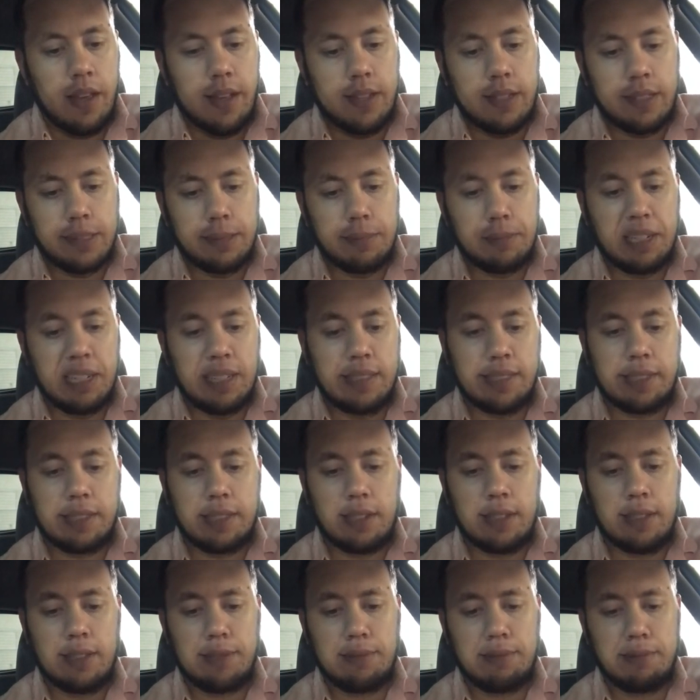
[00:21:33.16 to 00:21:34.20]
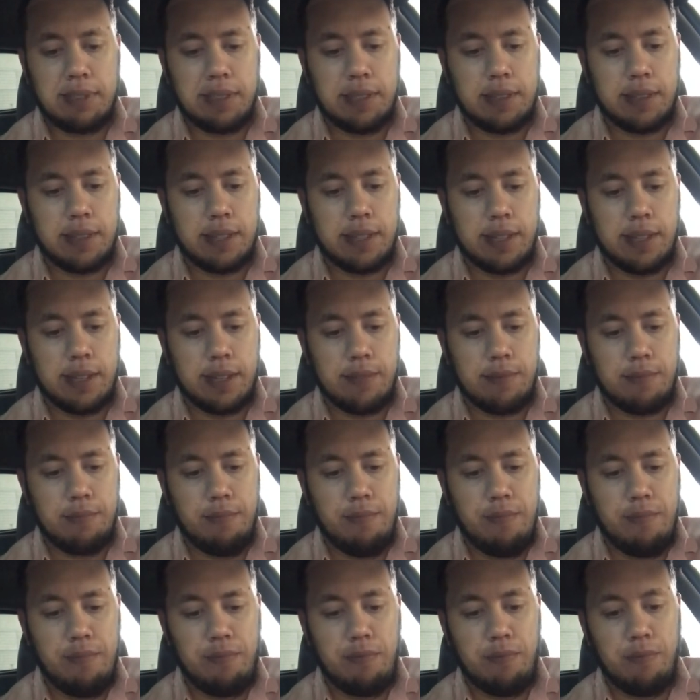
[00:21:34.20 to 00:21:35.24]
Some concerns with
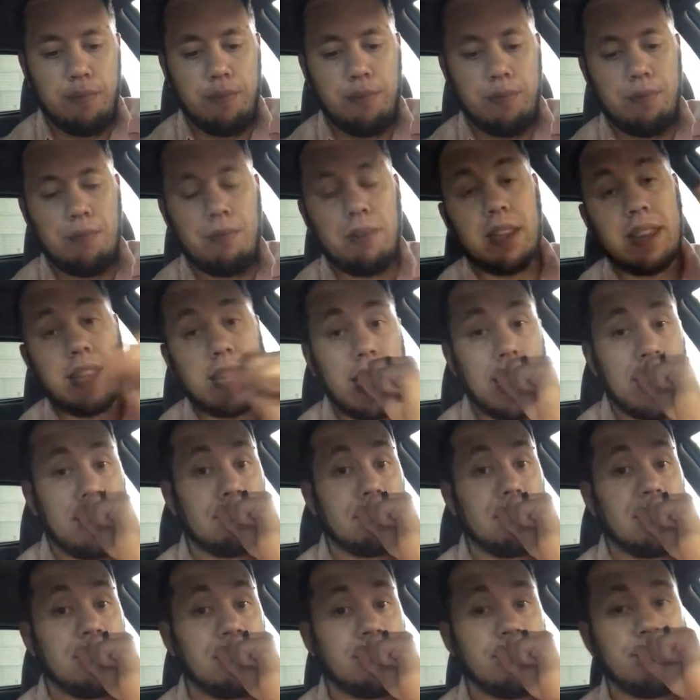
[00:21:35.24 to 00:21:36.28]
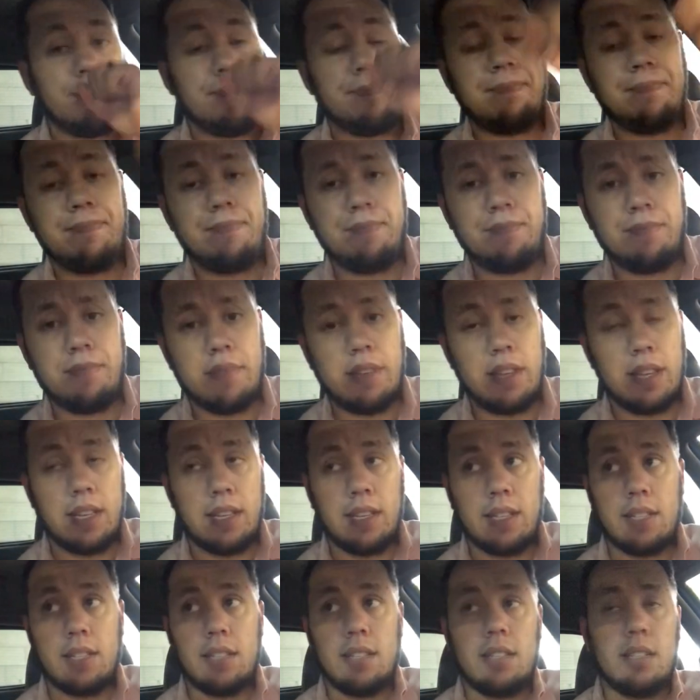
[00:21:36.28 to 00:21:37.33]
Cam Newton,
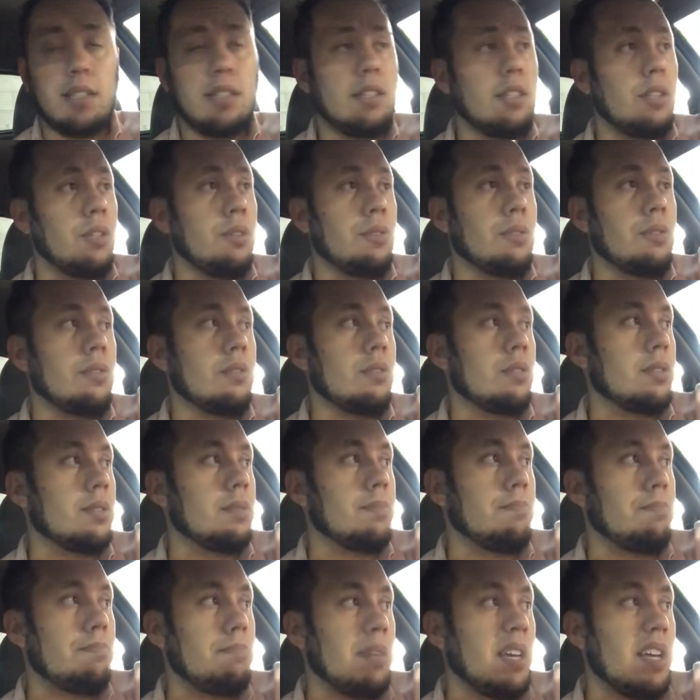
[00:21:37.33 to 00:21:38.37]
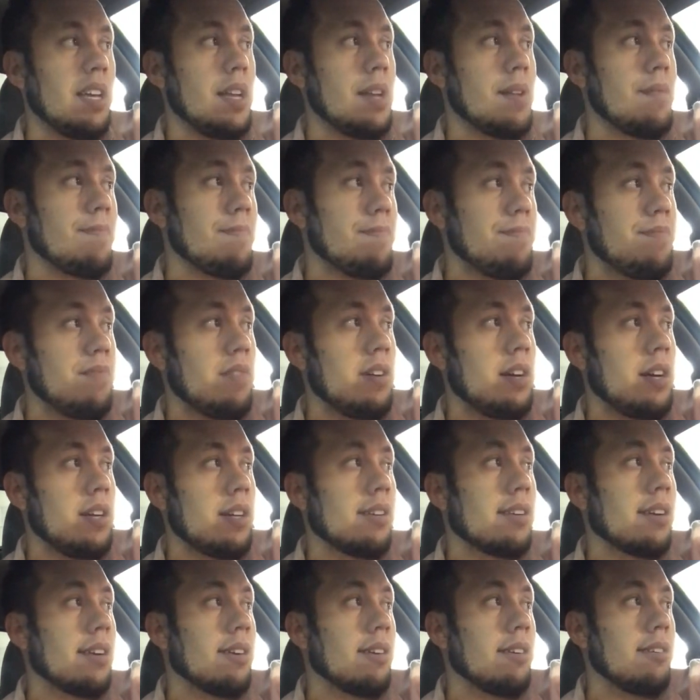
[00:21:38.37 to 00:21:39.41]
who's been
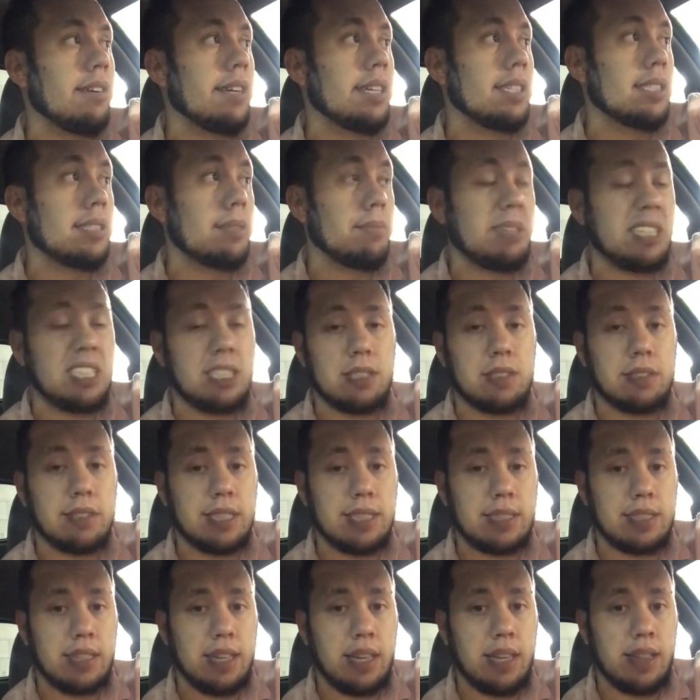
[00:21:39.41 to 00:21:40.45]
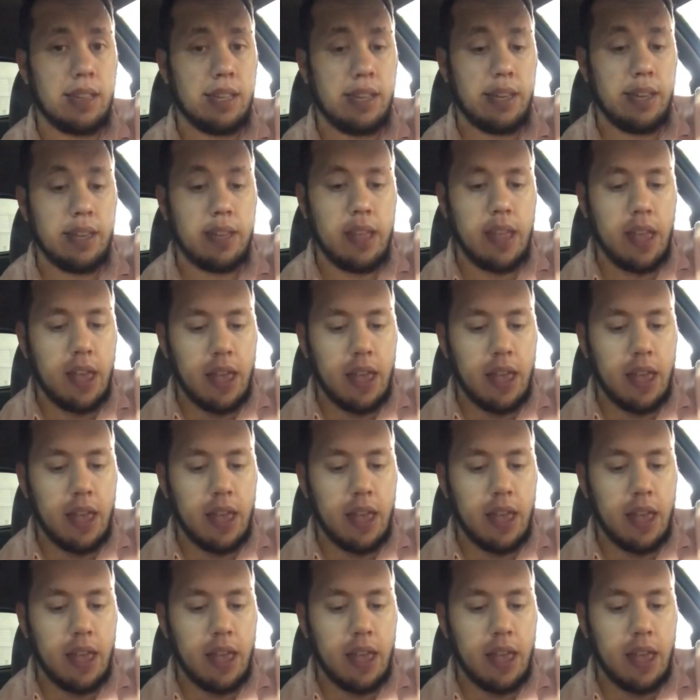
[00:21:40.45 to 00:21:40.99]
undergoing some injuries lately.